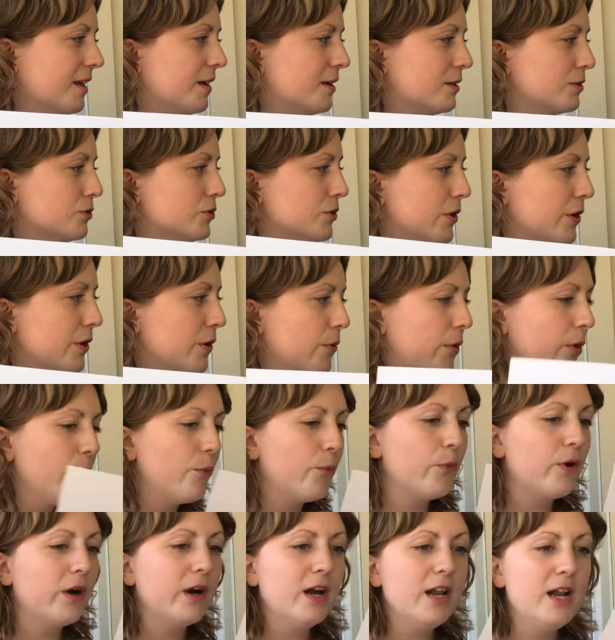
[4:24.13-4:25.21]
So
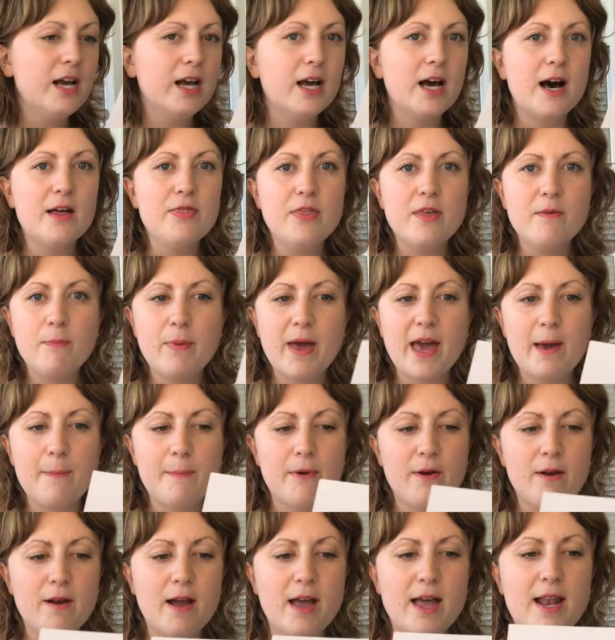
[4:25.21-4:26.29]
we're going to cut the
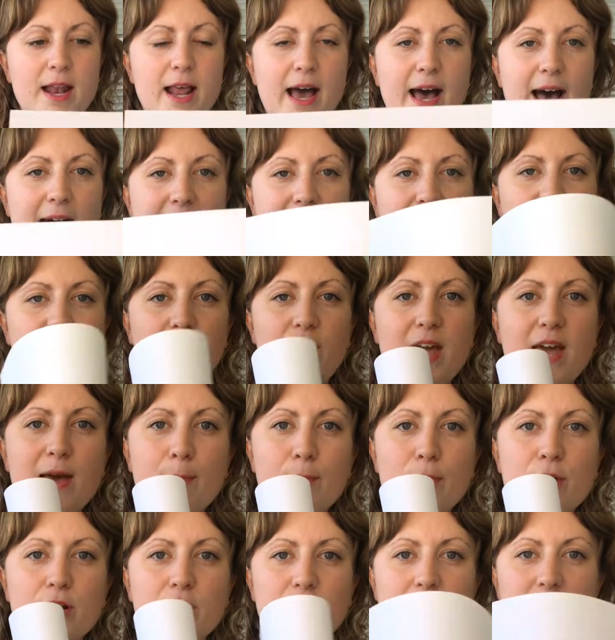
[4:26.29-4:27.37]
paper in half,
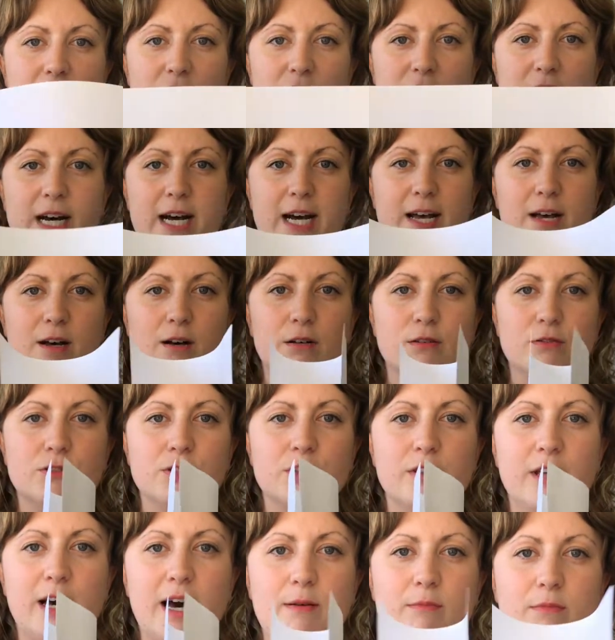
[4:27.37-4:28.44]
hamburger style.
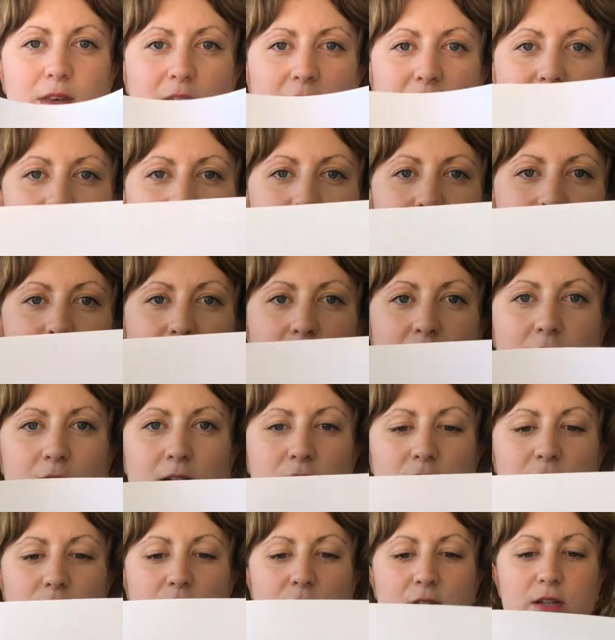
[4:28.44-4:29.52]
So that means,
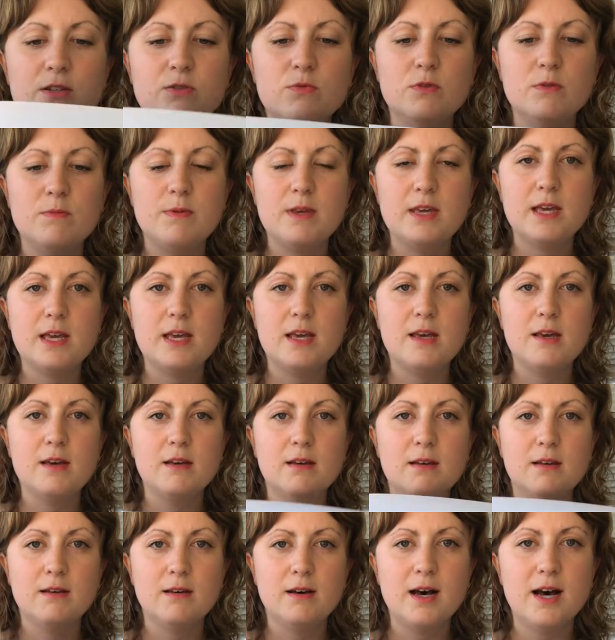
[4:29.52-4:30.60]
so this would be
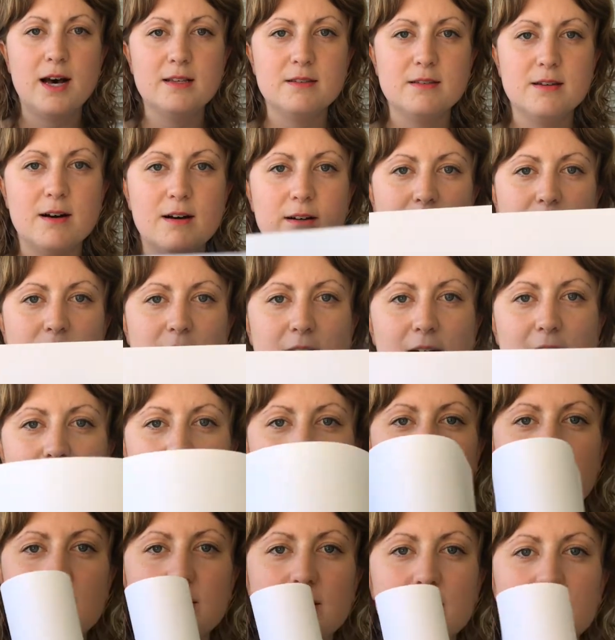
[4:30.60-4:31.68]
hot dog style,
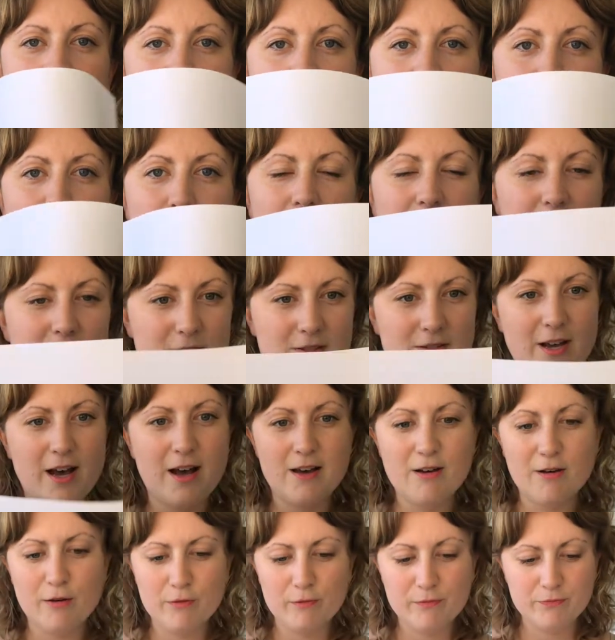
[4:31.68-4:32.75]
this is hamburger
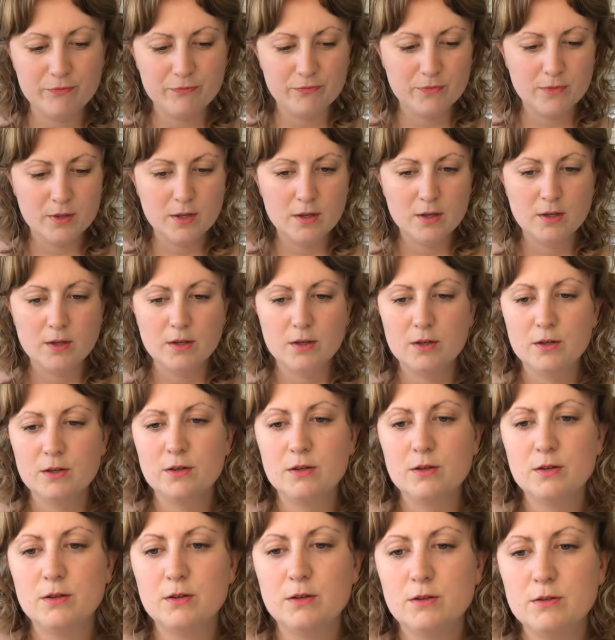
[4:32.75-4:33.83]
style.
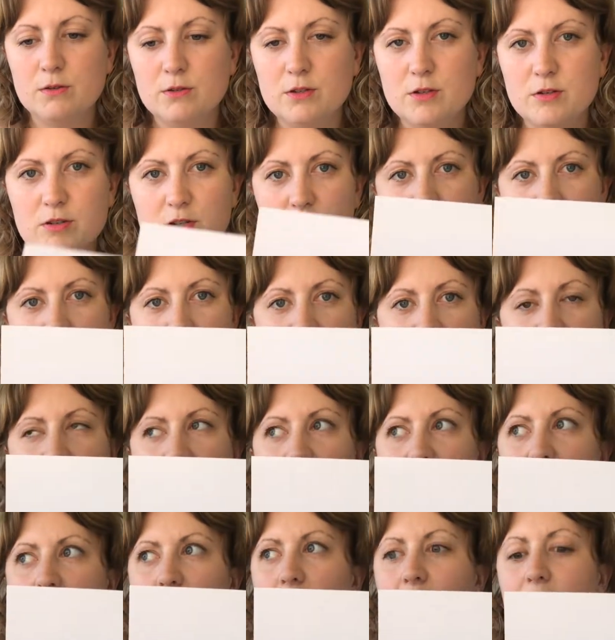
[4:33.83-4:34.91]
So to do
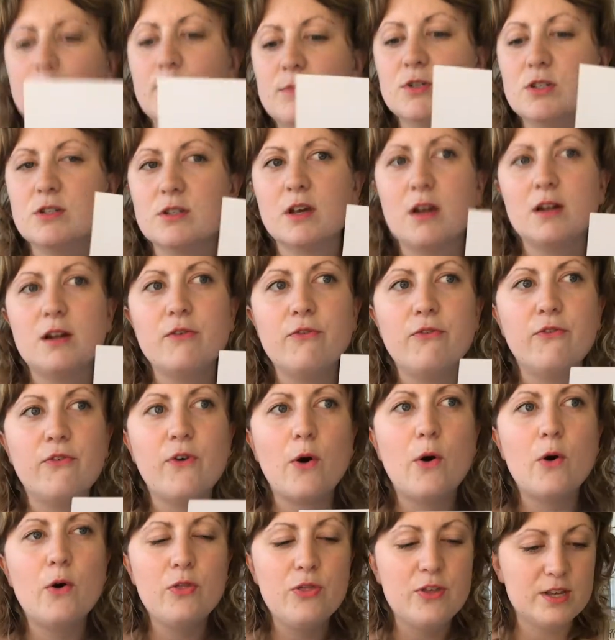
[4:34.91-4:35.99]
that, I'm just going to
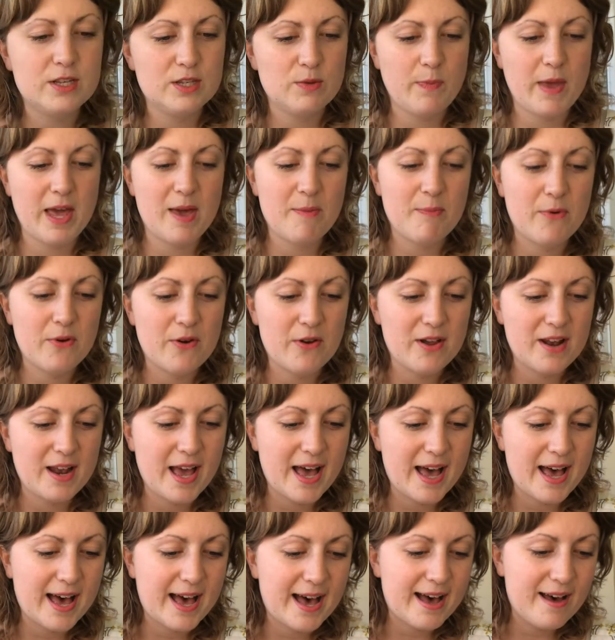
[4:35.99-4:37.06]
fold this paper in
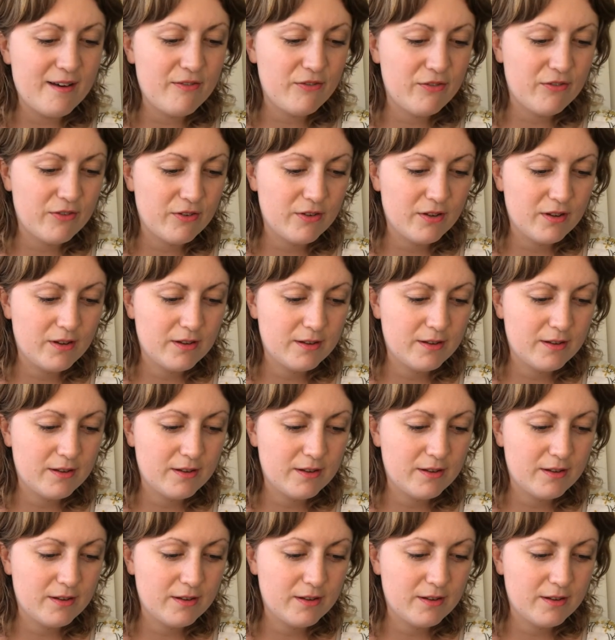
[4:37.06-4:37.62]
half.